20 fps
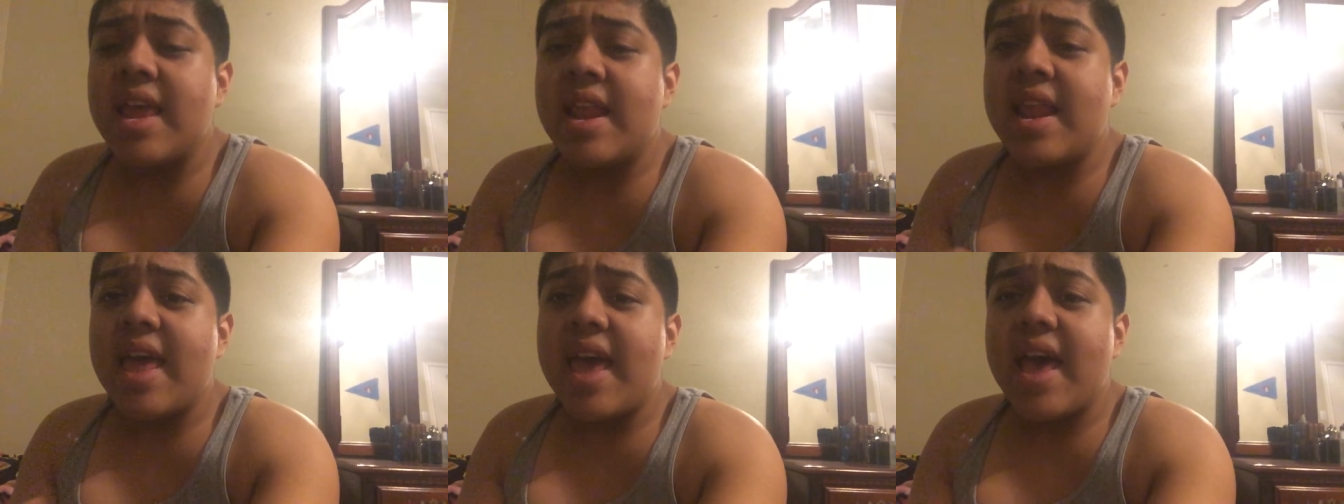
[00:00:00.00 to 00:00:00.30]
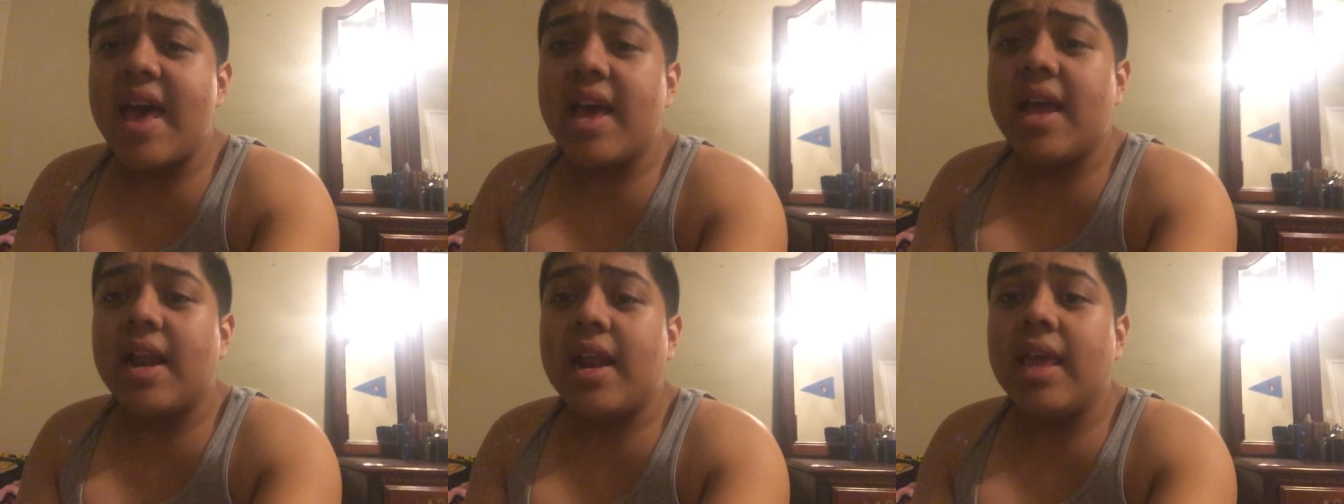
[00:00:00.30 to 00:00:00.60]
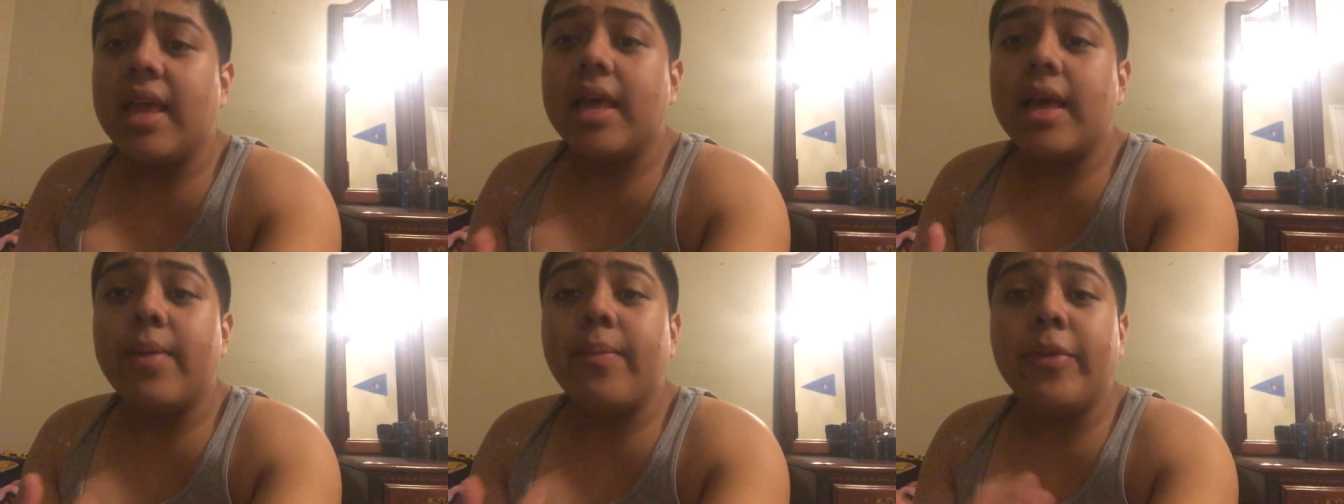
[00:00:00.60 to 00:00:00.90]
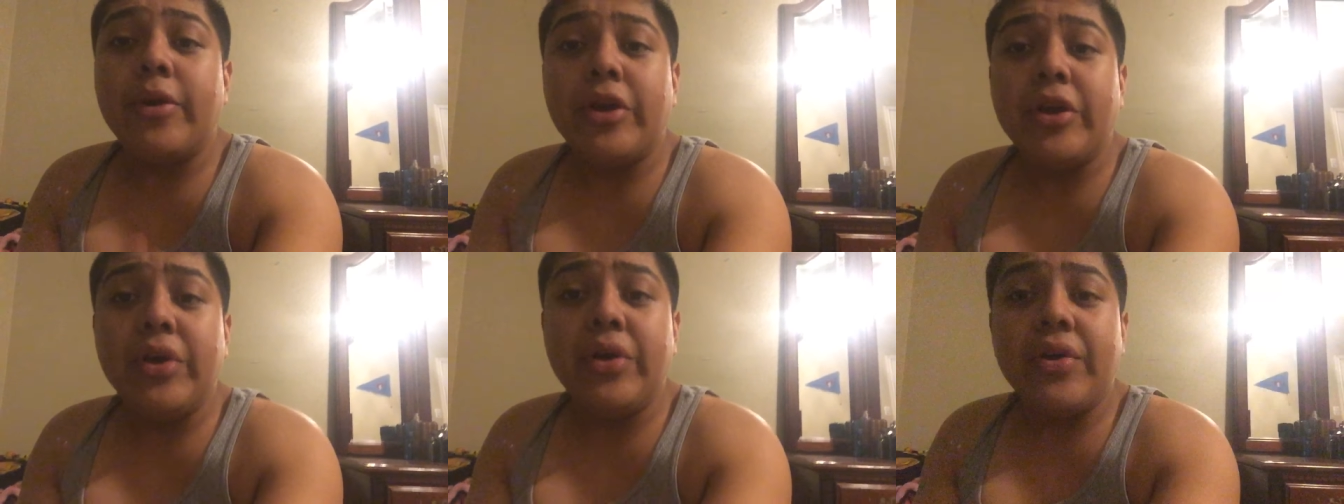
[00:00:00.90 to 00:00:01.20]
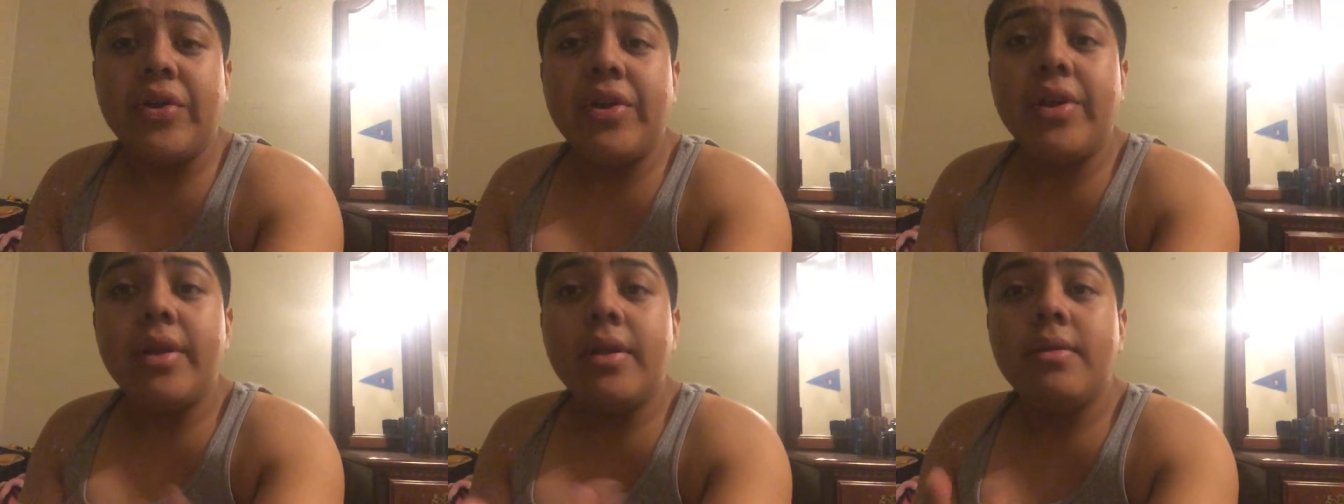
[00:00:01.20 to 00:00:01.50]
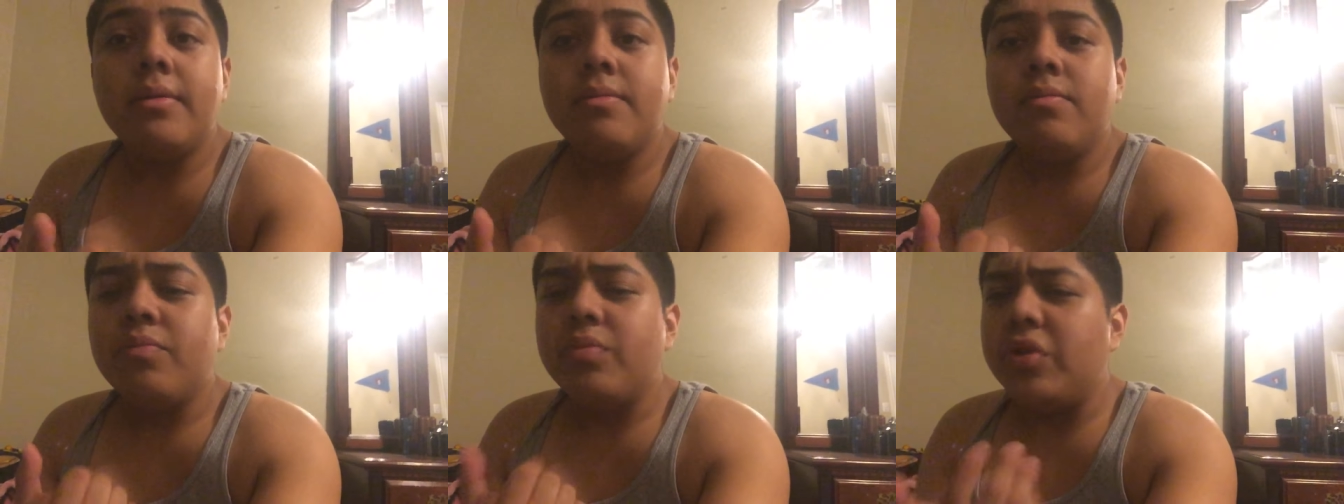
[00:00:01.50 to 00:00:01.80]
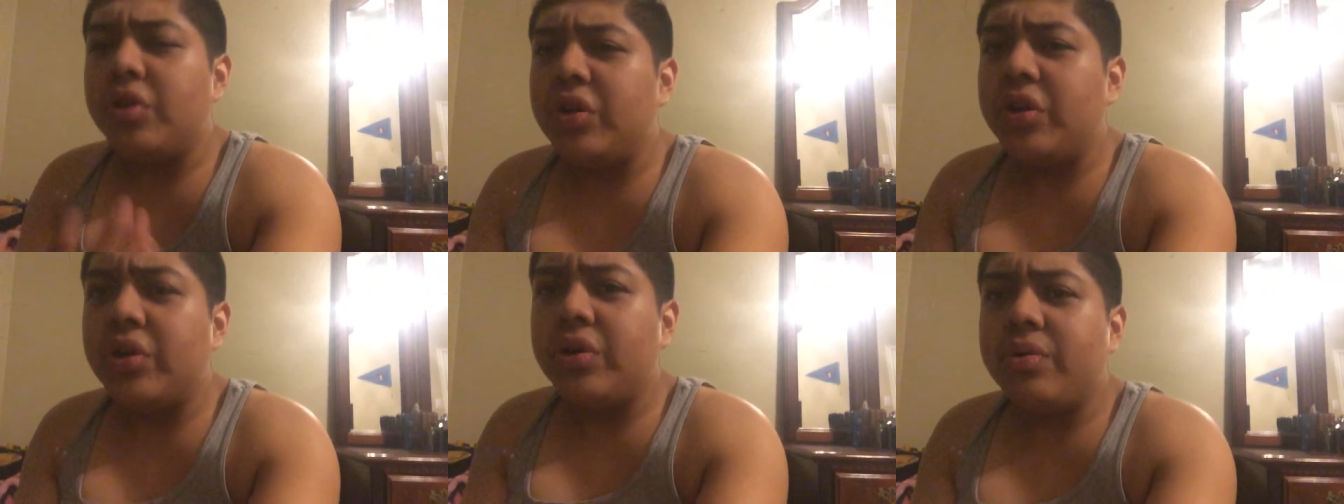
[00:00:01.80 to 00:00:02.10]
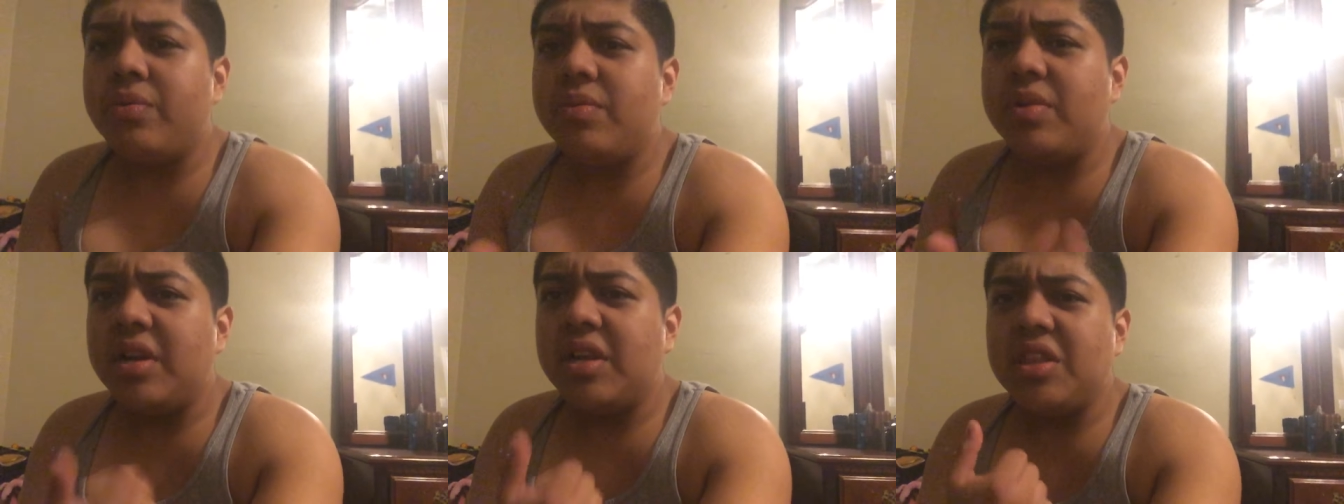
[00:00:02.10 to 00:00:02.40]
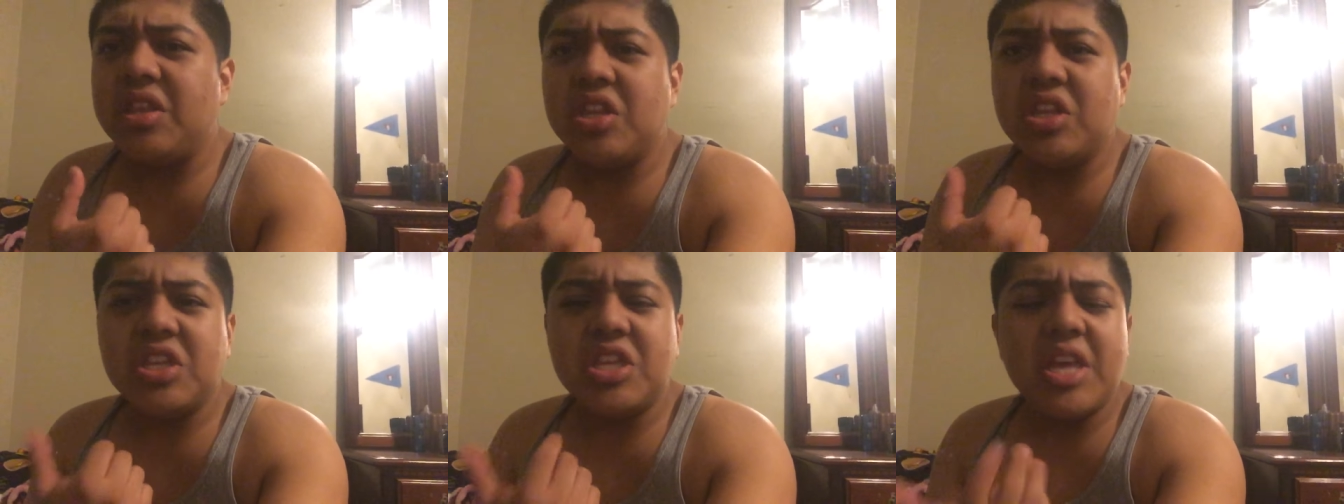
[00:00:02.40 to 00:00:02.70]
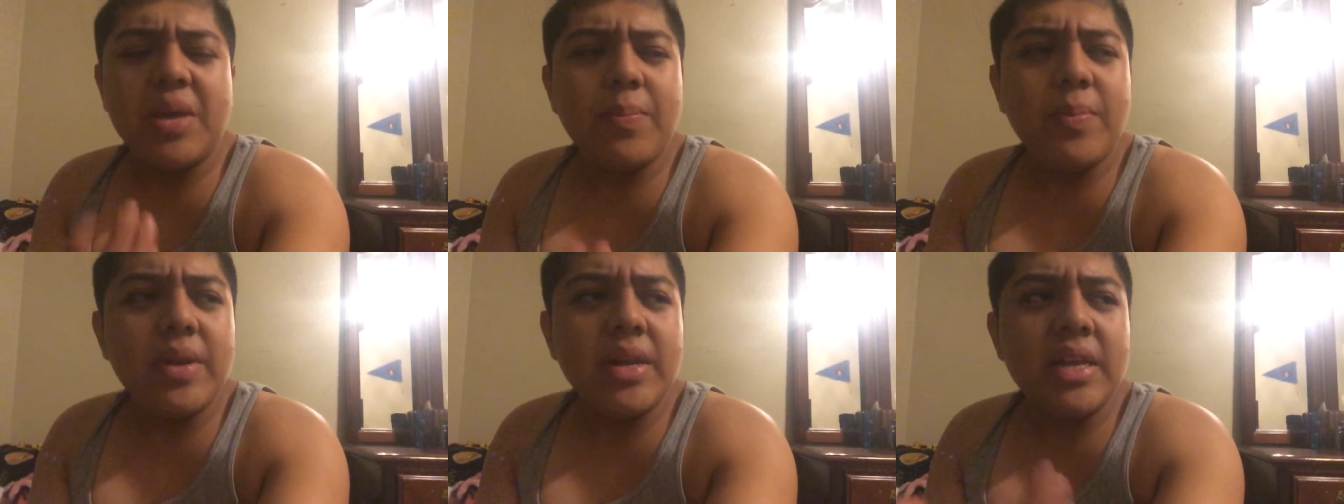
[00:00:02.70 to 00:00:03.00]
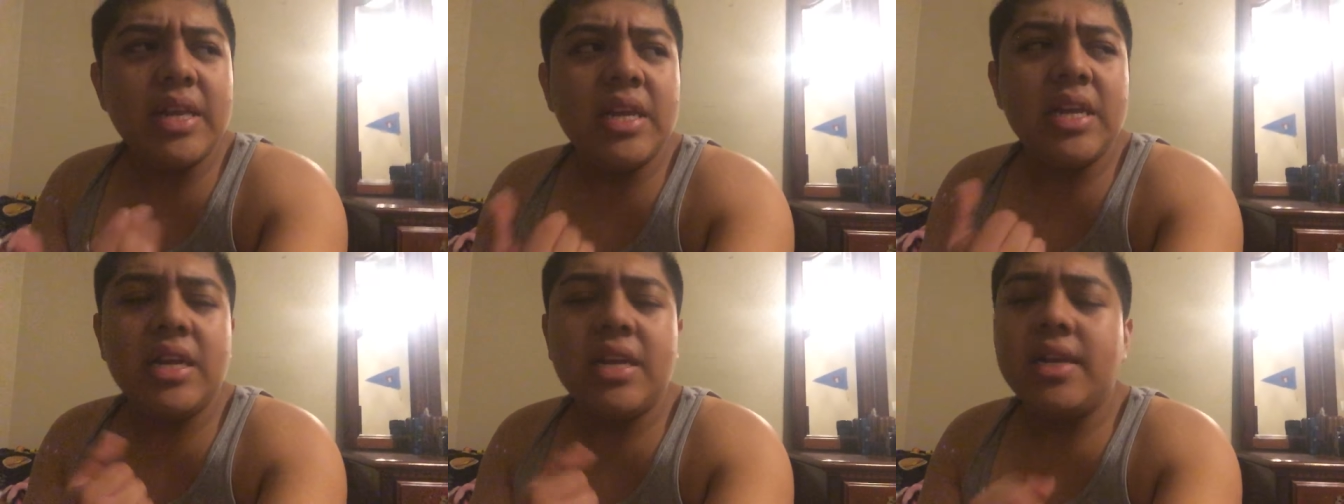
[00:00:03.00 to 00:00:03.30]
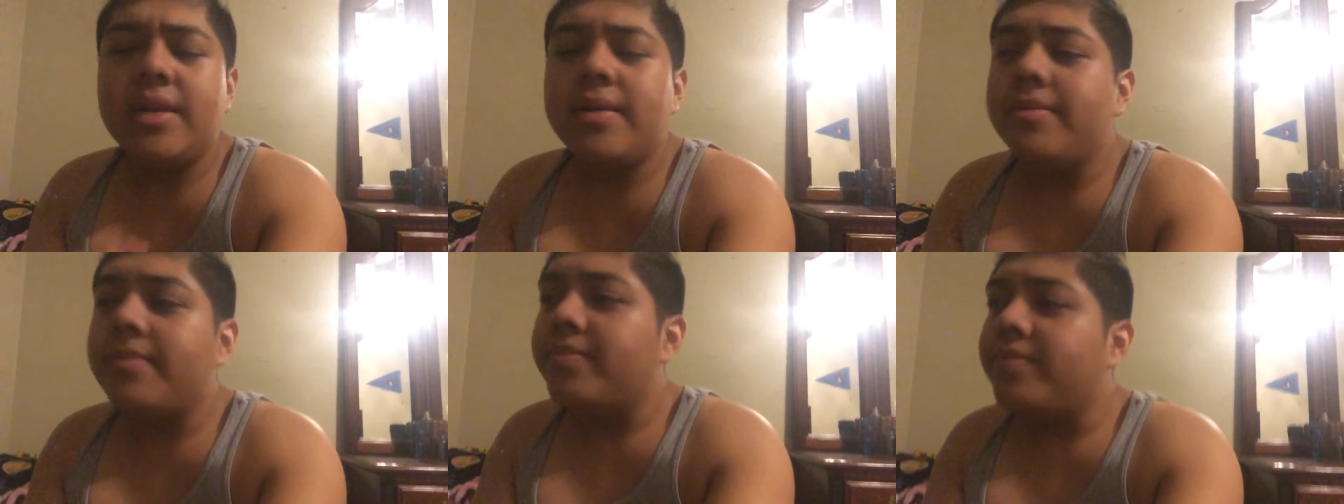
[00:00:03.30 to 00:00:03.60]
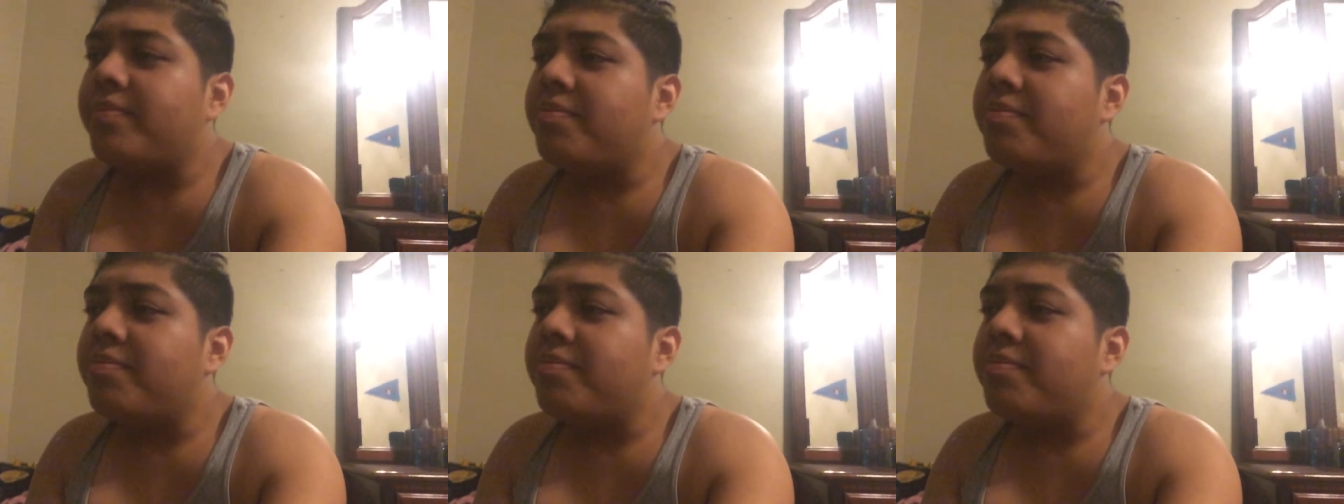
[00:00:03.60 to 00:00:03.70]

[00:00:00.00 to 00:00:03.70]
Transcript: and act like I'm good you know nothing's happening